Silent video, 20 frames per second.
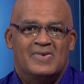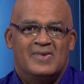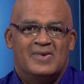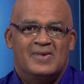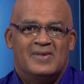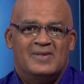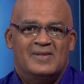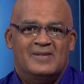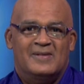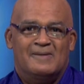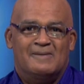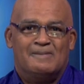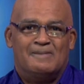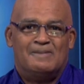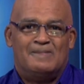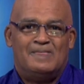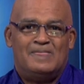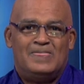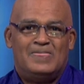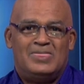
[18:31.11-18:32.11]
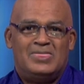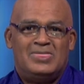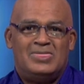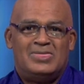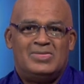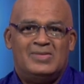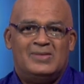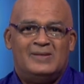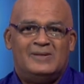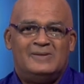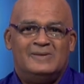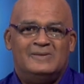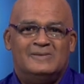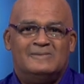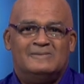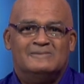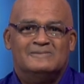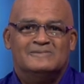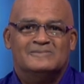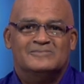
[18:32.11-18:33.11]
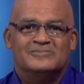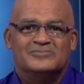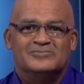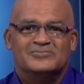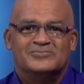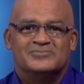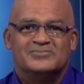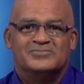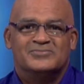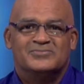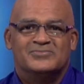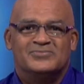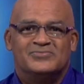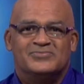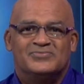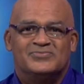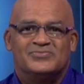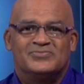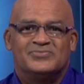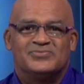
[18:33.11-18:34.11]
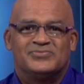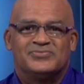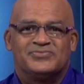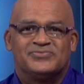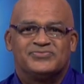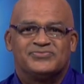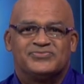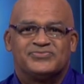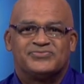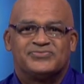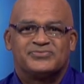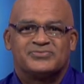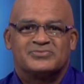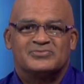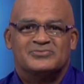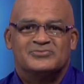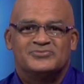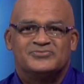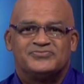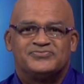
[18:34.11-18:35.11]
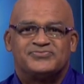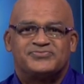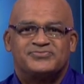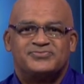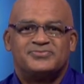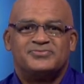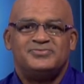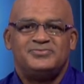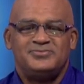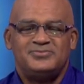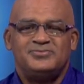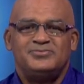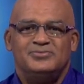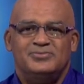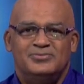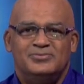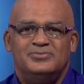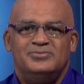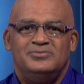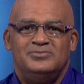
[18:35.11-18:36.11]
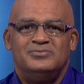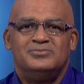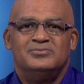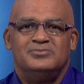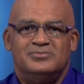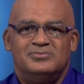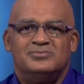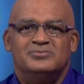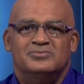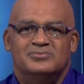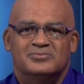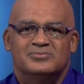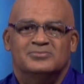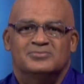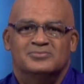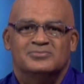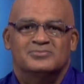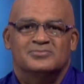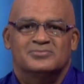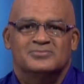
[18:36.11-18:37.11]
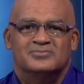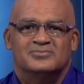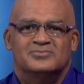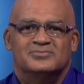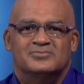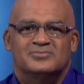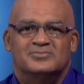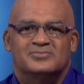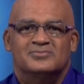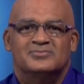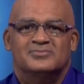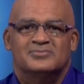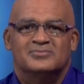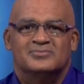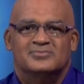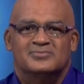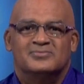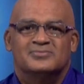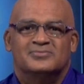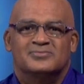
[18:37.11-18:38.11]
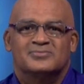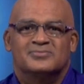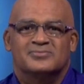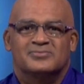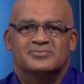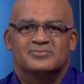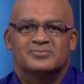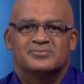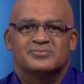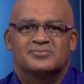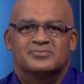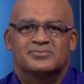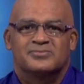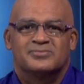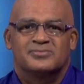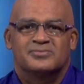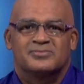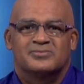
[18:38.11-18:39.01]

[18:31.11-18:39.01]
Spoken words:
[no speech]